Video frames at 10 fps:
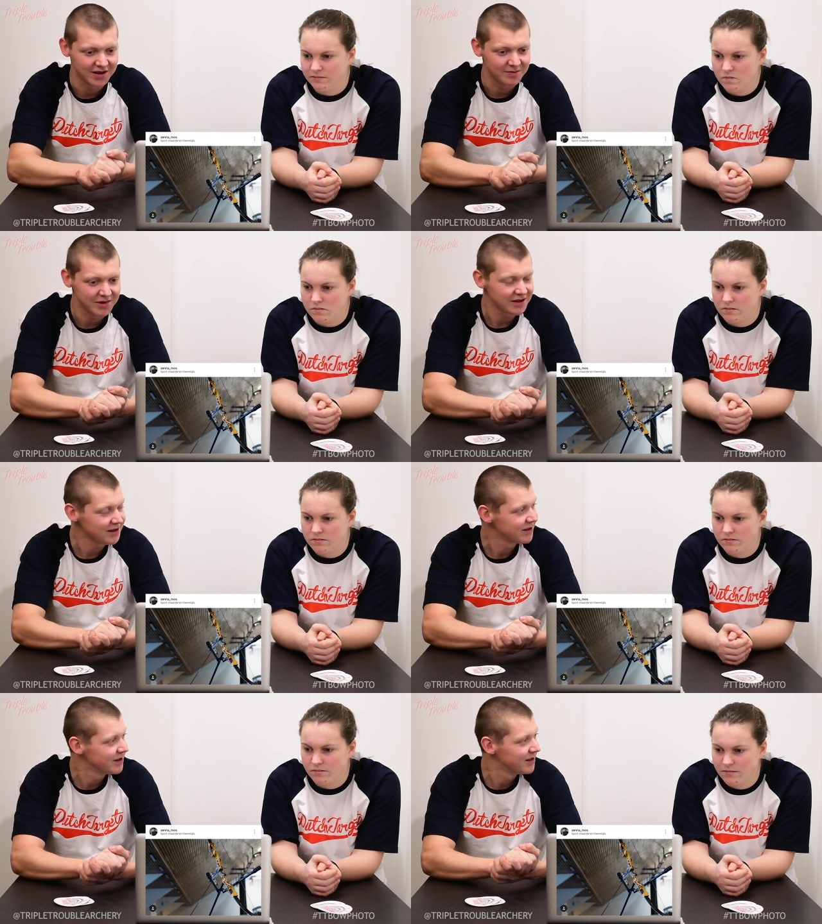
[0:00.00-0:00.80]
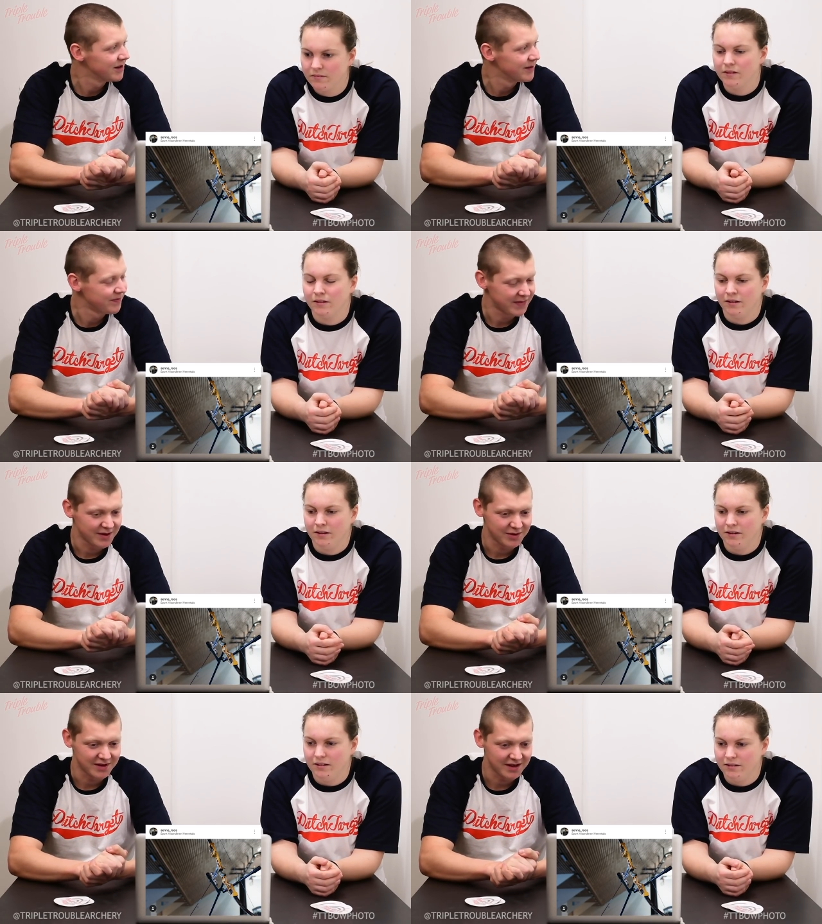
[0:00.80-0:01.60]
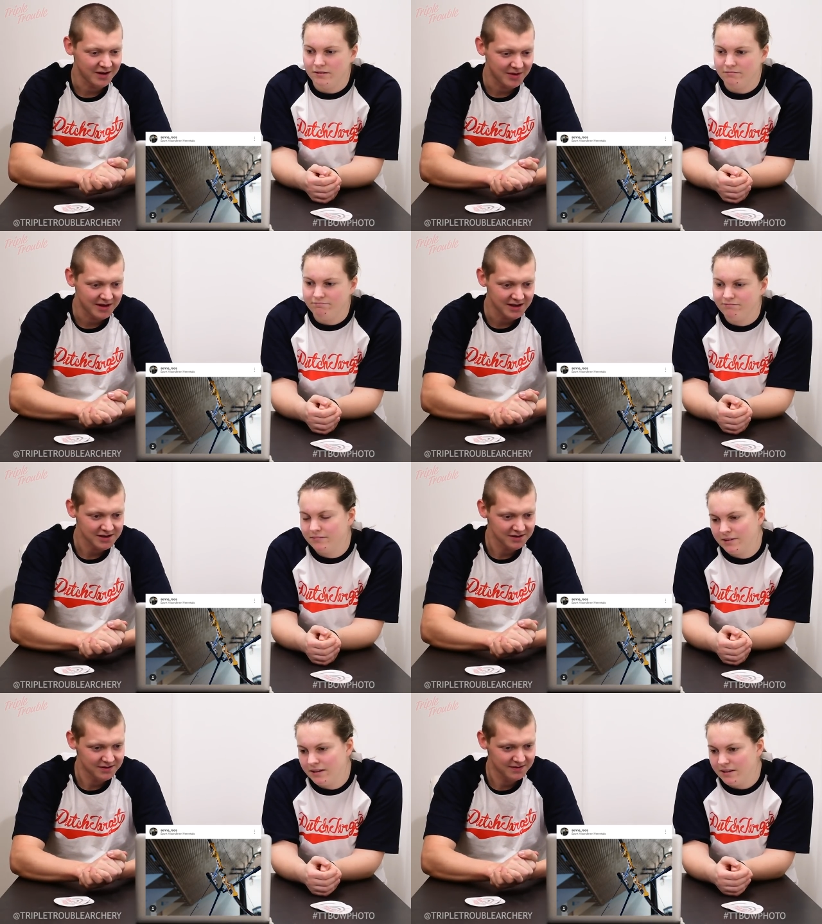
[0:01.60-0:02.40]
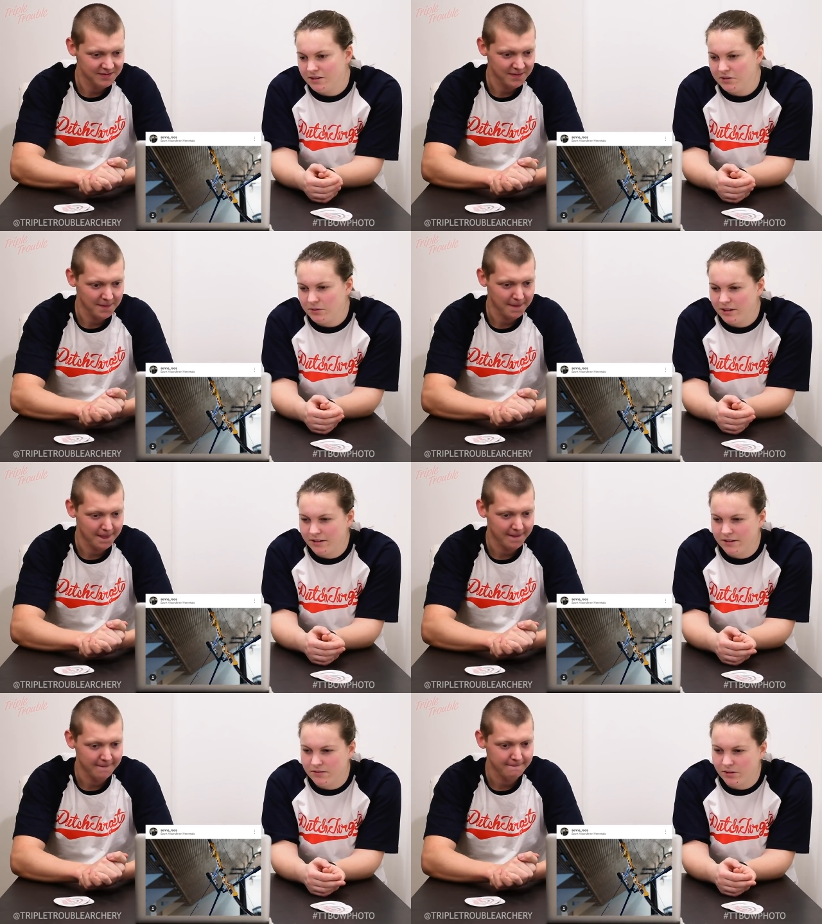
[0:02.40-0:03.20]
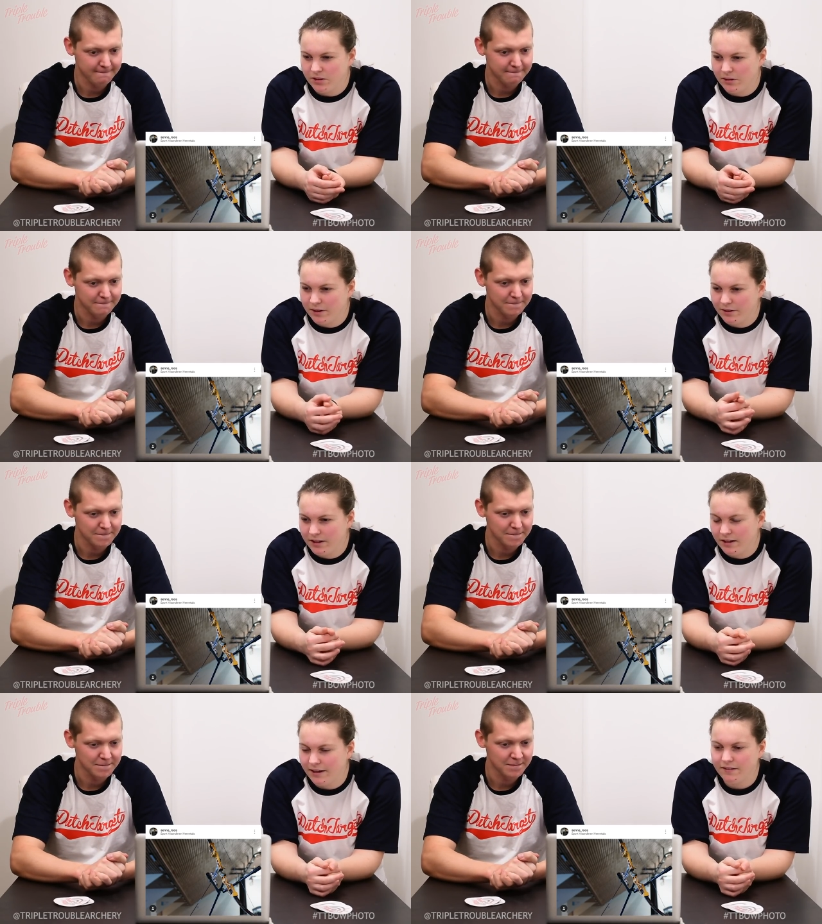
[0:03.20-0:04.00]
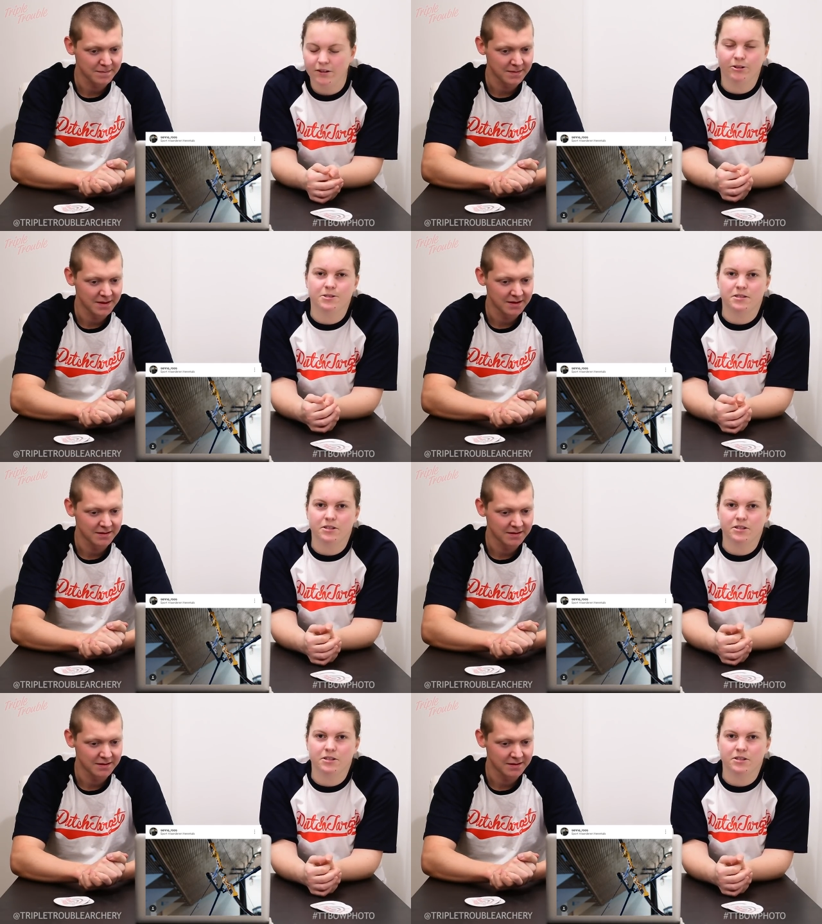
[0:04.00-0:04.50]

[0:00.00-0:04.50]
Speaker 1: Olympian. What do you think about this?
Speaker 2: It's a really nice photo. I really like that you can